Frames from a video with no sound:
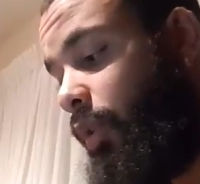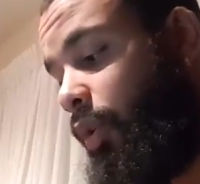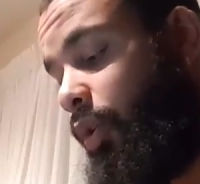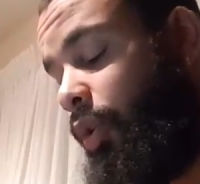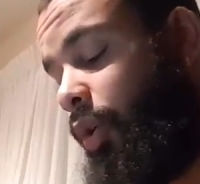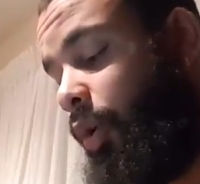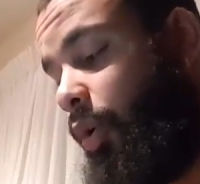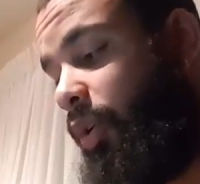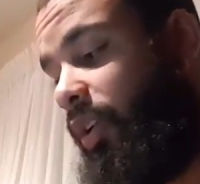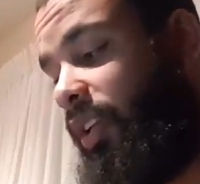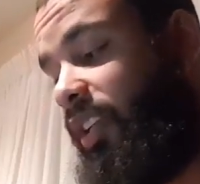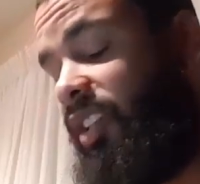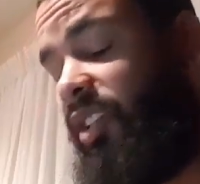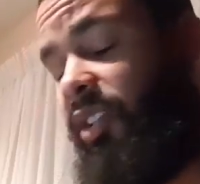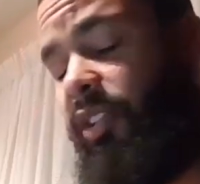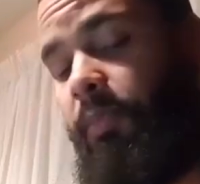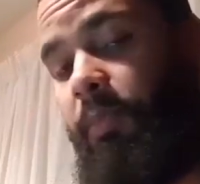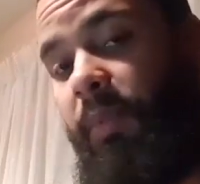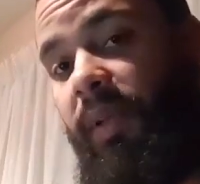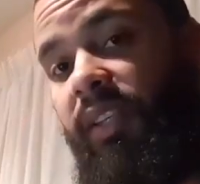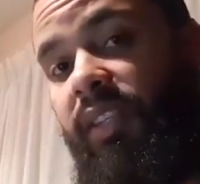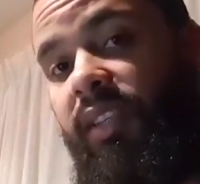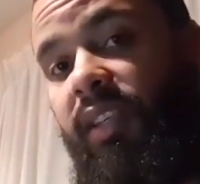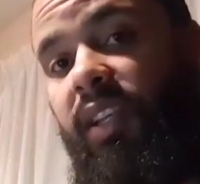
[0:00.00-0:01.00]
You know, and this is
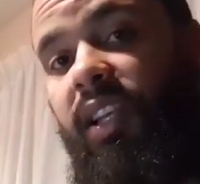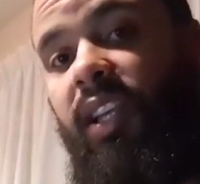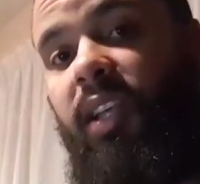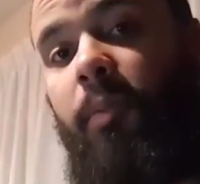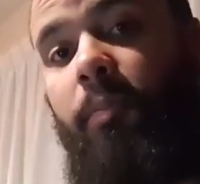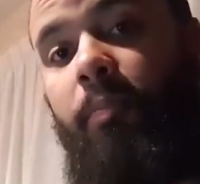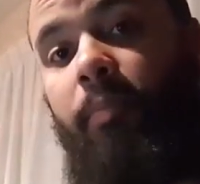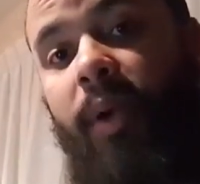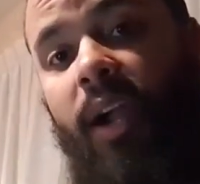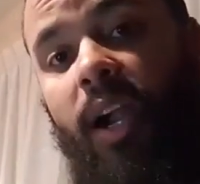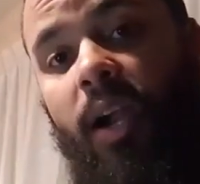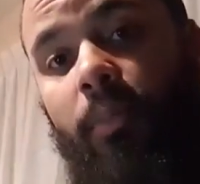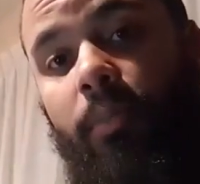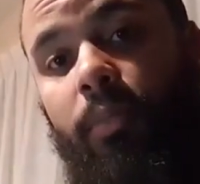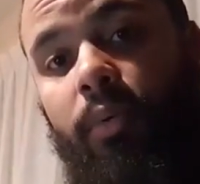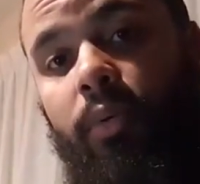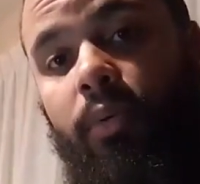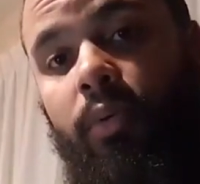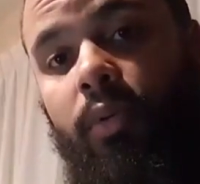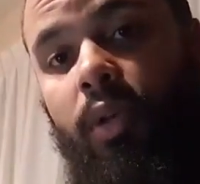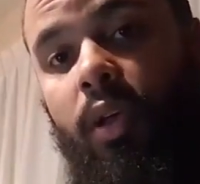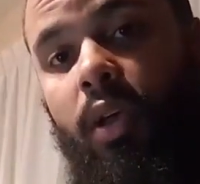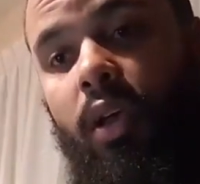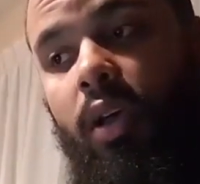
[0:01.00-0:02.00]
basically a
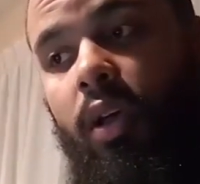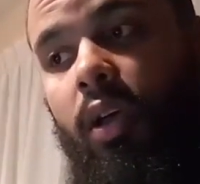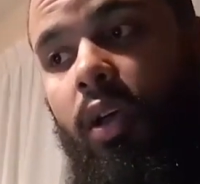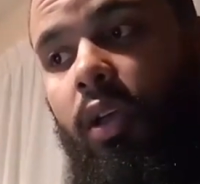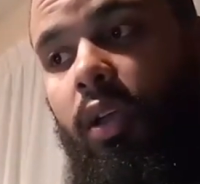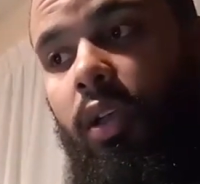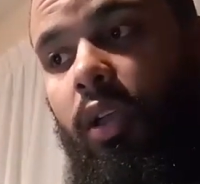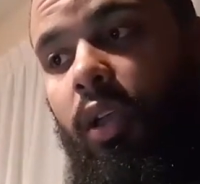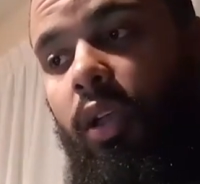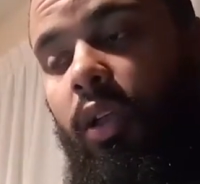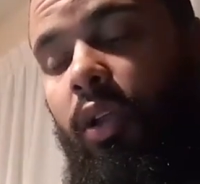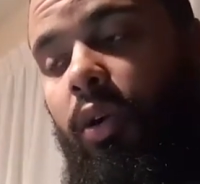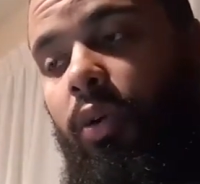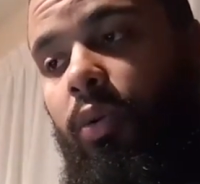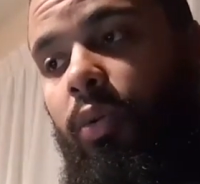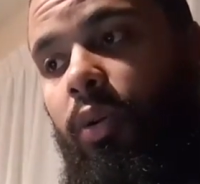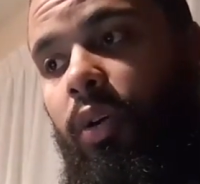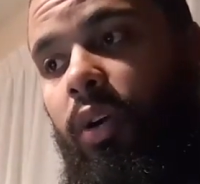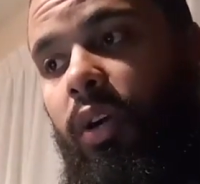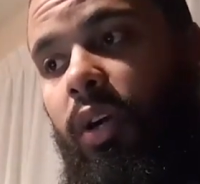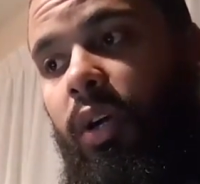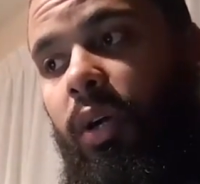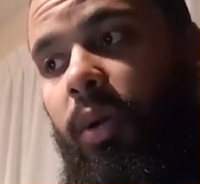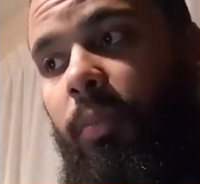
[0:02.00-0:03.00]
parable, you
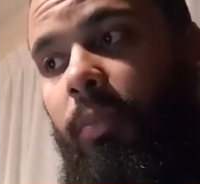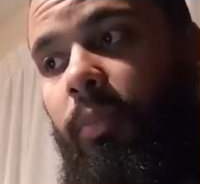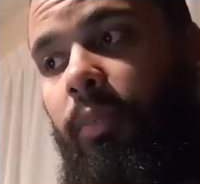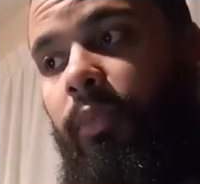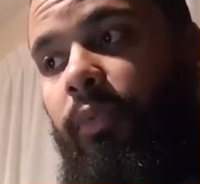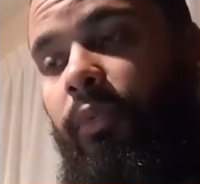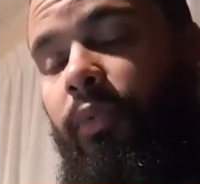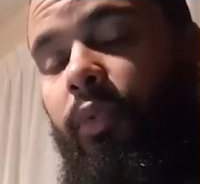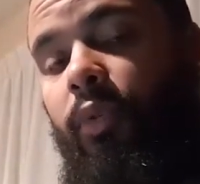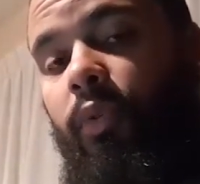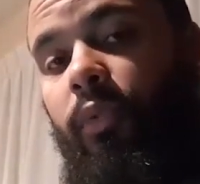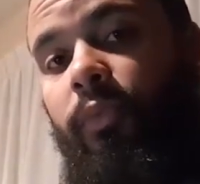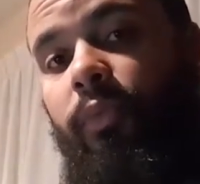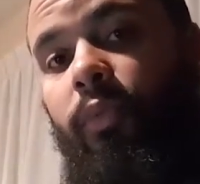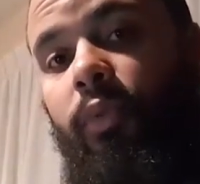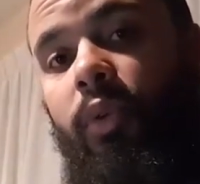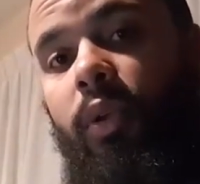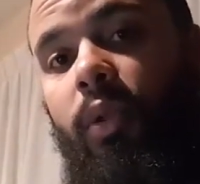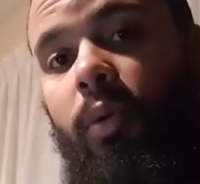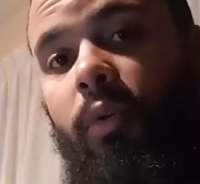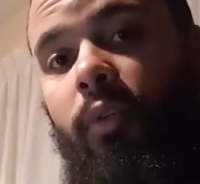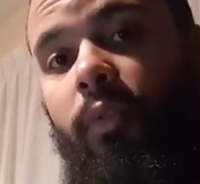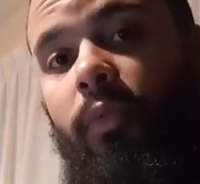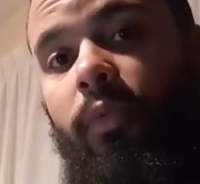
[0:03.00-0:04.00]
know, um, for, for,
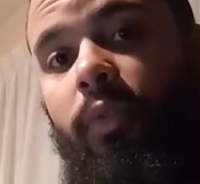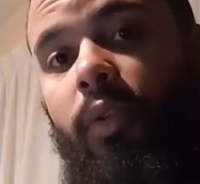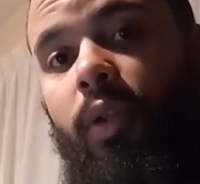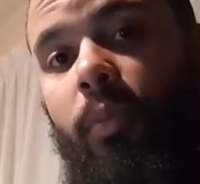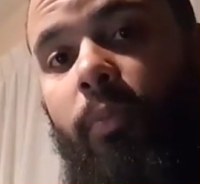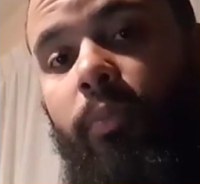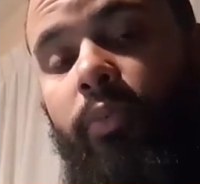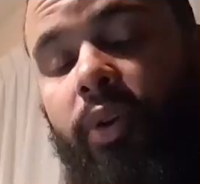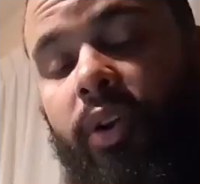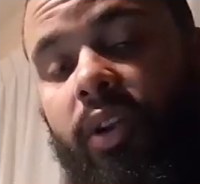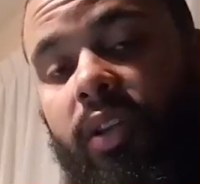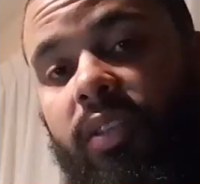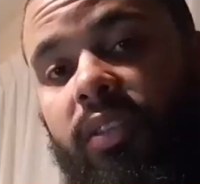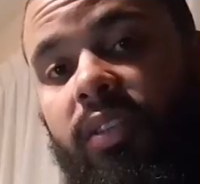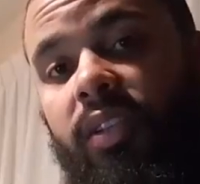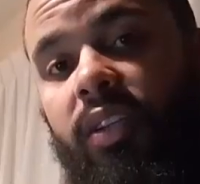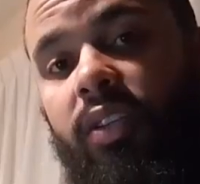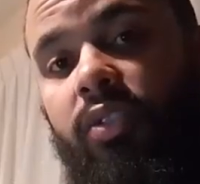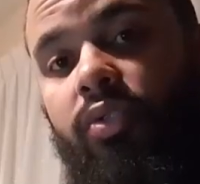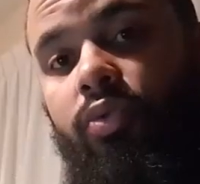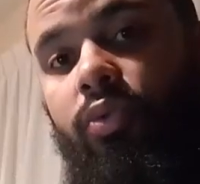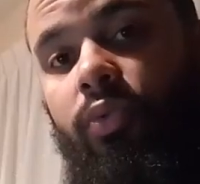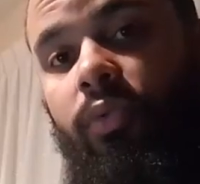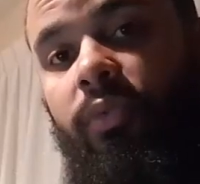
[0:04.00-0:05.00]
the, for the brothers in
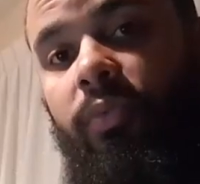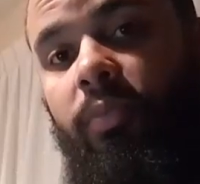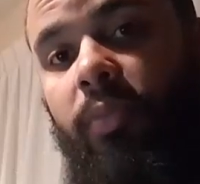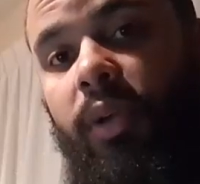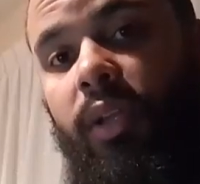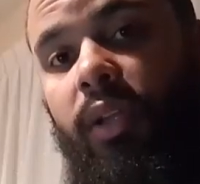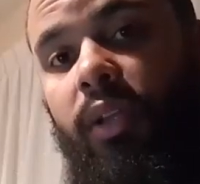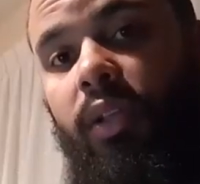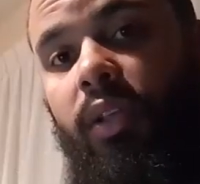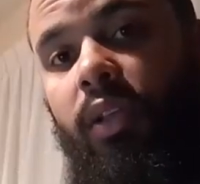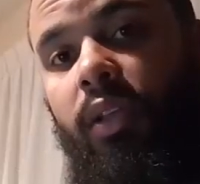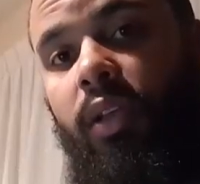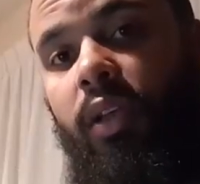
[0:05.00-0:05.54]
the truth, man.